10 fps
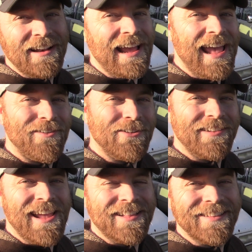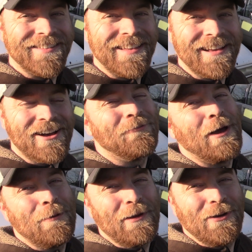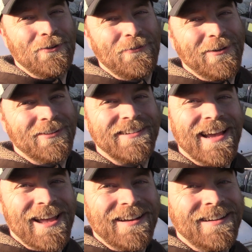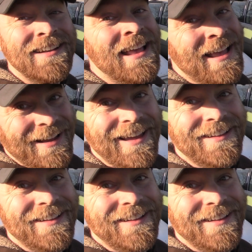I haven't taken this thing out in my parents' field yet, and gotta